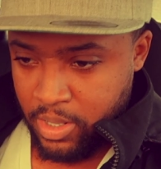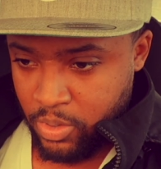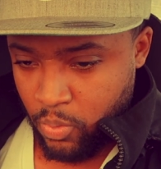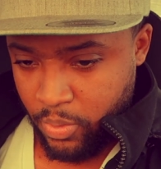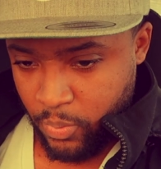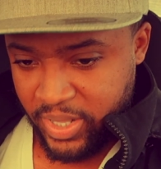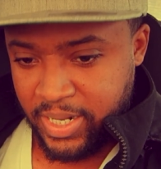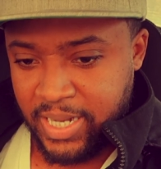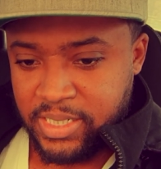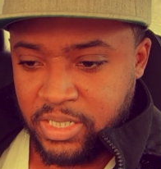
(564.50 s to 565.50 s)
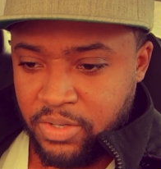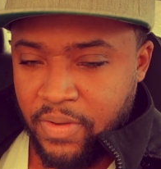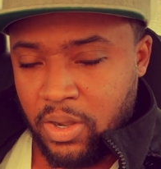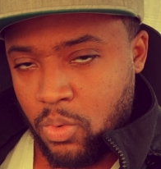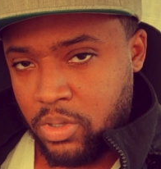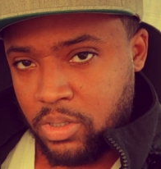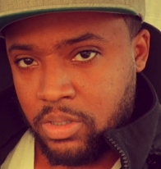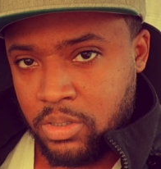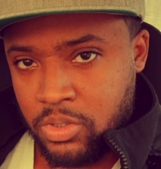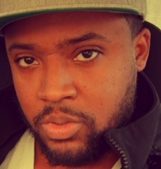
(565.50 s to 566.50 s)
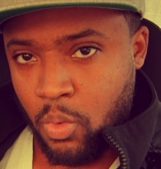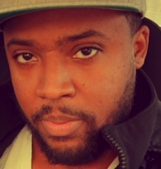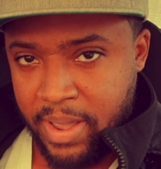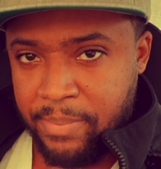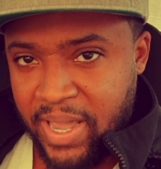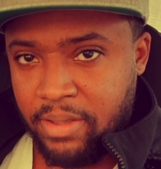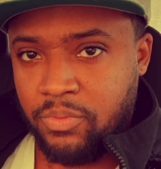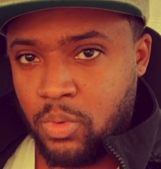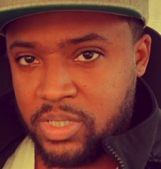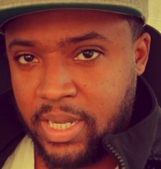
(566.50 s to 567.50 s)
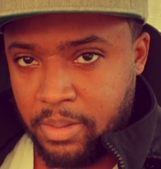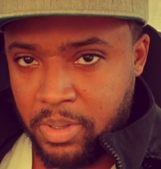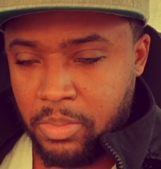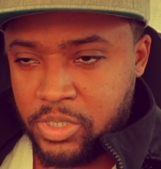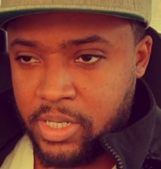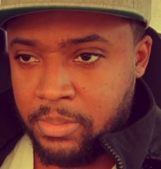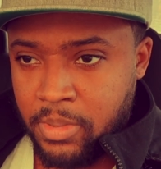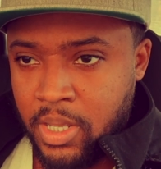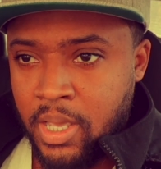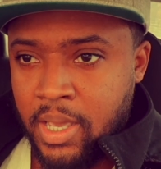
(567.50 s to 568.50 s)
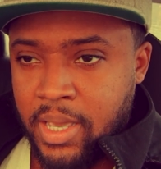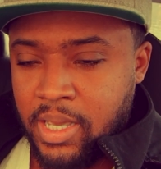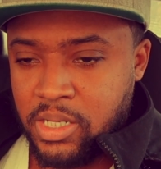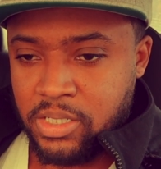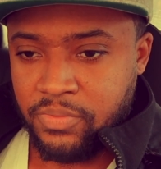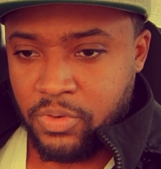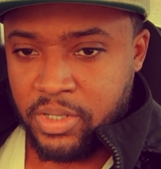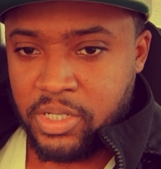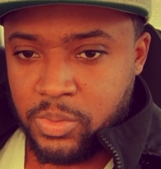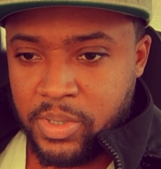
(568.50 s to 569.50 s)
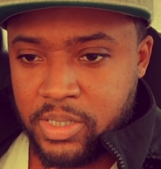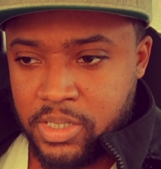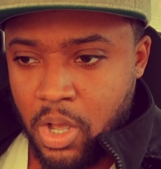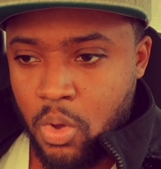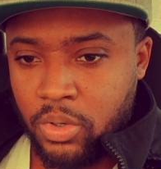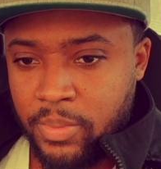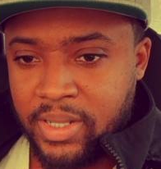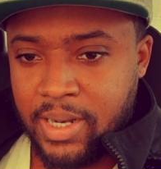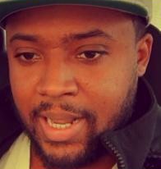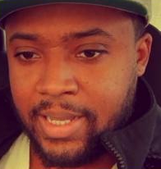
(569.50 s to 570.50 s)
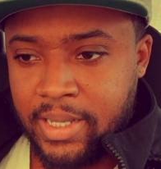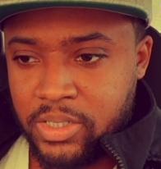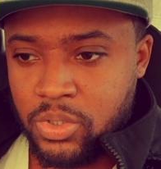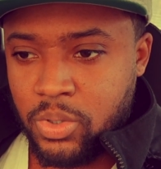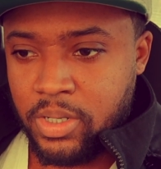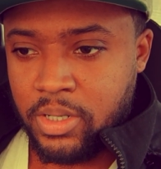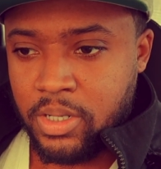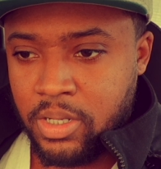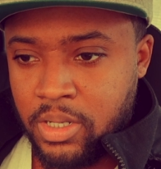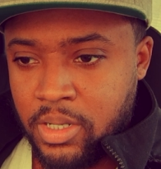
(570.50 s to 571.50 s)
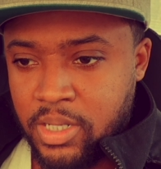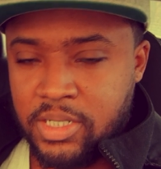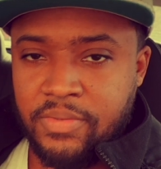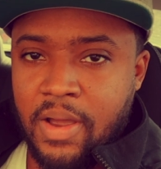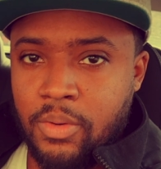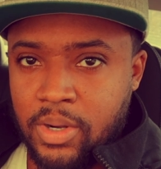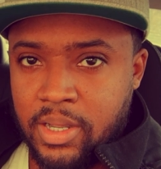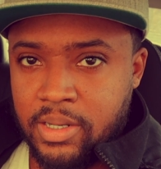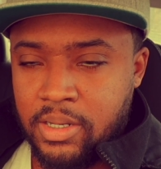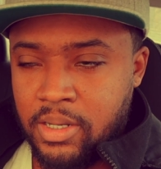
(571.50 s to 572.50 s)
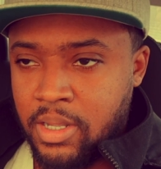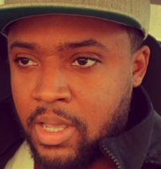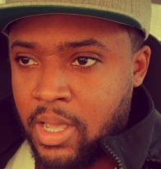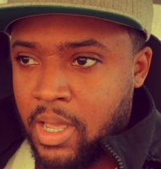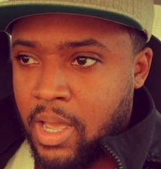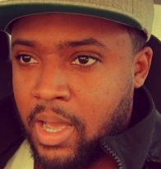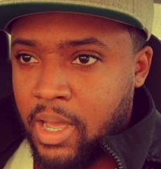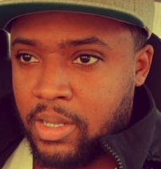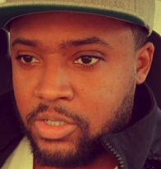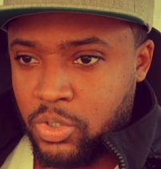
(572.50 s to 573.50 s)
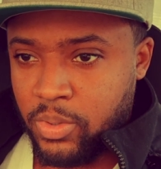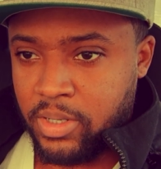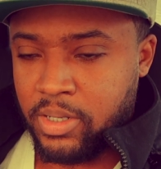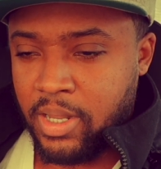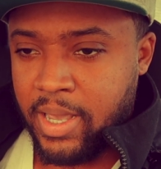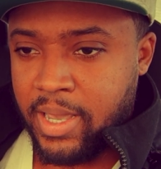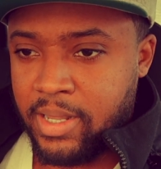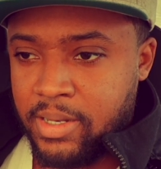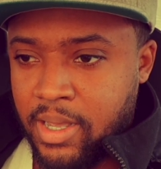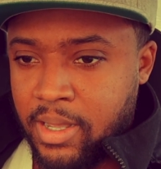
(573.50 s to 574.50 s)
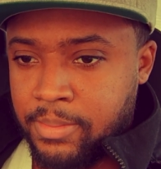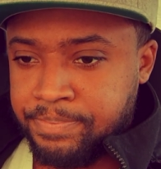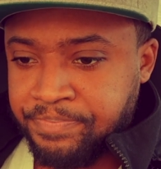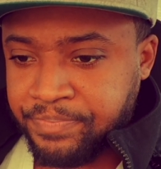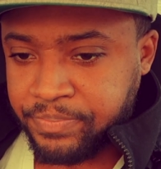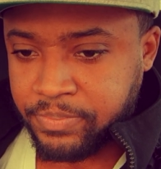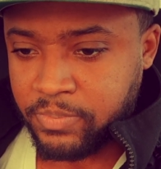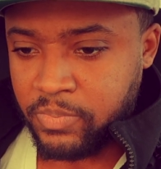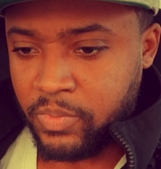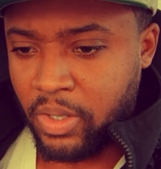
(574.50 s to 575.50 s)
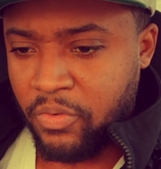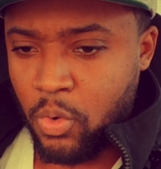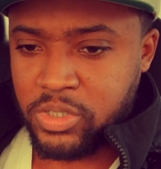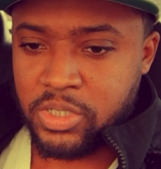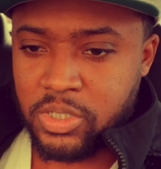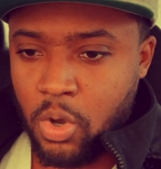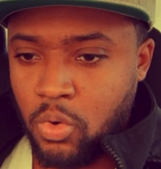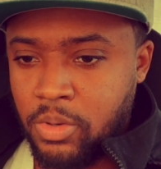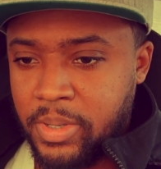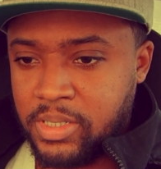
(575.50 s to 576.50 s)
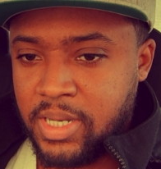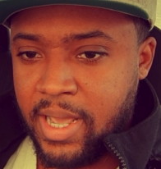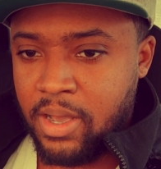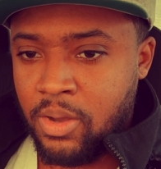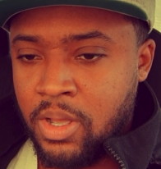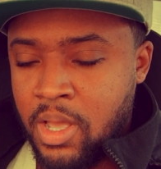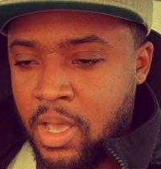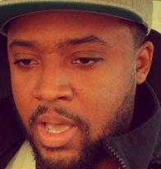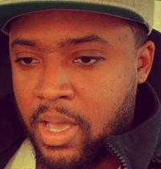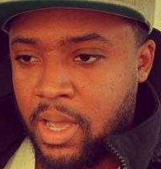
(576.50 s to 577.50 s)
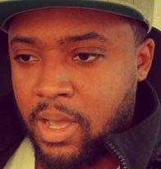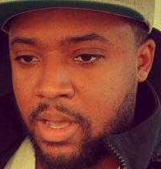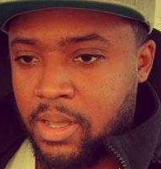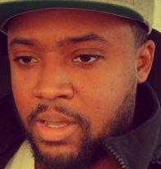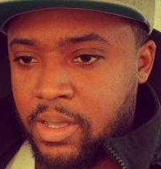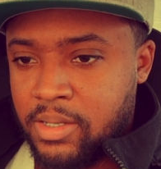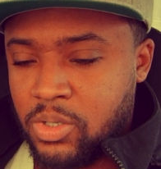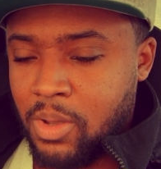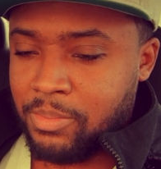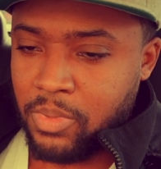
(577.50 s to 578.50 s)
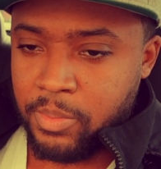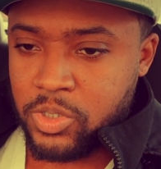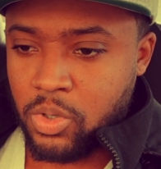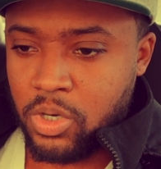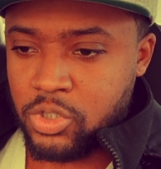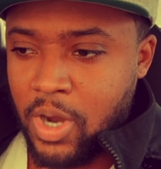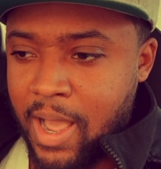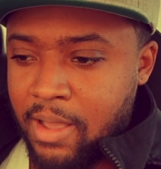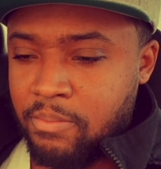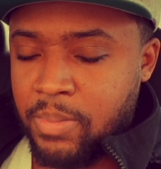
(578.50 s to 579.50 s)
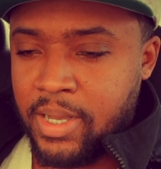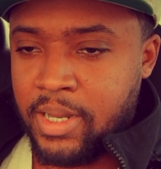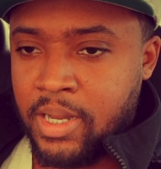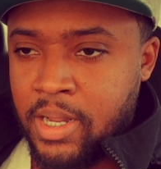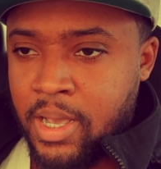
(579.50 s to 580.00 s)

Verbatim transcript: the way that I justify going or paying for a second membership is for this one is the only way that I get to it is if I run uh, to it. And um, of course, it's the colder months now, uh, so I'm I'm just going to drive. But